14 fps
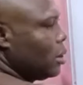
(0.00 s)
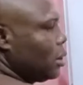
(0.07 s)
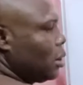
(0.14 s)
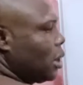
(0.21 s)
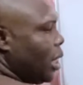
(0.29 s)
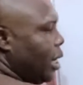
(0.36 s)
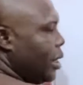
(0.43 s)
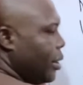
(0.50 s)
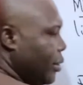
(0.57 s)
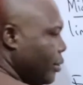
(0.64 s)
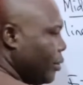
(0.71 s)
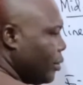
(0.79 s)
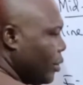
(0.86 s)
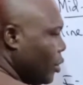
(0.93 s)
3.
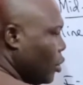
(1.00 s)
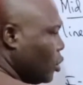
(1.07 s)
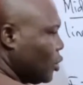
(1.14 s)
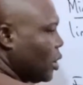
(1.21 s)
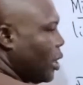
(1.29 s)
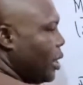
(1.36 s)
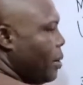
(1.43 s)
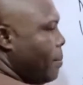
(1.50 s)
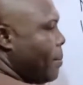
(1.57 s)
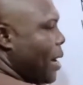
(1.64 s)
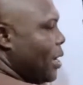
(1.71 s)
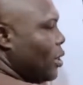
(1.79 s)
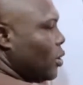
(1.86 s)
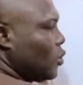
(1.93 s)
Oh, sorry,
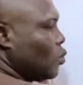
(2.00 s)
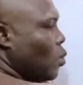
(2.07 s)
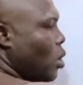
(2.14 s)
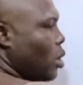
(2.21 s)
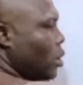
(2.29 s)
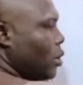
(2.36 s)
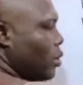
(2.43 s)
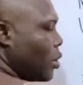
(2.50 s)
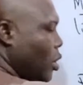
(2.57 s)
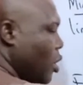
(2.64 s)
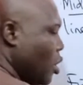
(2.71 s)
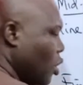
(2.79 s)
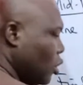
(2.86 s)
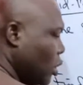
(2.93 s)
minus 1.
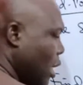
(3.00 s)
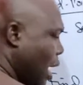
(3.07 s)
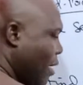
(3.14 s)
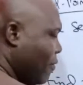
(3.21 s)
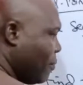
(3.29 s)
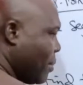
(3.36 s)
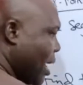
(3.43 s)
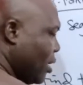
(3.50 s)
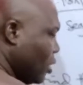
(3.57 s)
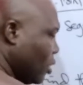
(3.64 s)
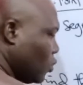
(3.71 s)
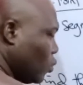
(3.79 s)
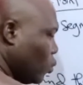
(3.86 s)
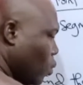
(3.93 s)
So you have
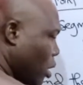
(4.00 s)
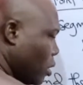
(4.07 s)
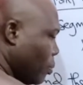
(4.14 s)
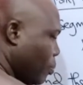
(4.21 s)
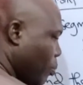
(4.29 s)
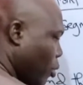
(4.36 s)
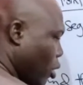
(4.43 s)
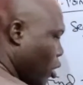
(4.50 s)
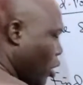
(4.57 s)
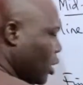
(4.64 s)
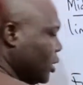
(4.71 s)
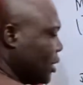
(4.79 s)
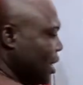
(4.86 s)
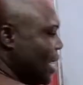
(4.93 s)
minus 1
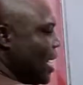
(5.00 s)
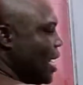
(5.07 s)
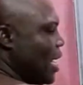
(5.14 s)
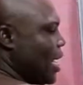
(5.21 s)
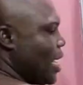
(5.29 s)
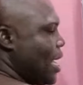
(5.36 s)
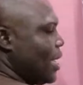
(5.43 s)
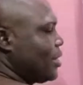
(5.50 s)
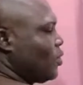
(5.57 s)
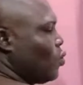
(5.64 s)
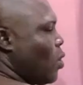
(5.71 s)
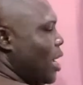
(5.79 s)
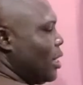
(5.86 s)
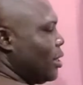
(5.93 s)
plus
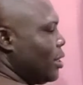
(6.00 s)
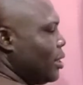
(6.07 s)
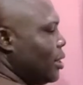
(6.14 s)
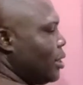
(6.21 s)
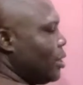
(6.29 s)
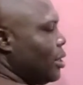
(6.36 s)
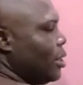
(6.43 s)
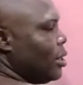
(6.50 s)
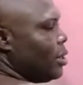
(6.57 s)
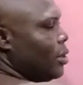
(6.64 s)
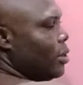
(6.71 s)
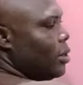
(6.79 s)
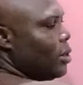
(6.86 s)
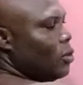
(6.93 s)
x1,
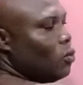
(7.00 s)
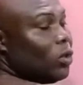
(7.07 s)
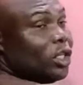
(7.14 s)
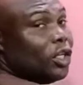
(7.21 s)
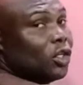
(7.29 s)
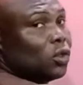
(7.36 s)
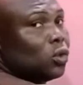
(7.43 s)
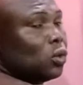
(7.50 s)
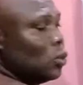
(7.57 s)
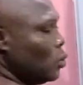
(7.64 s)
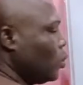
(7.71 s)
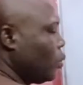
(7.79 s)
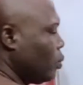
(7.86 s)
which is 2,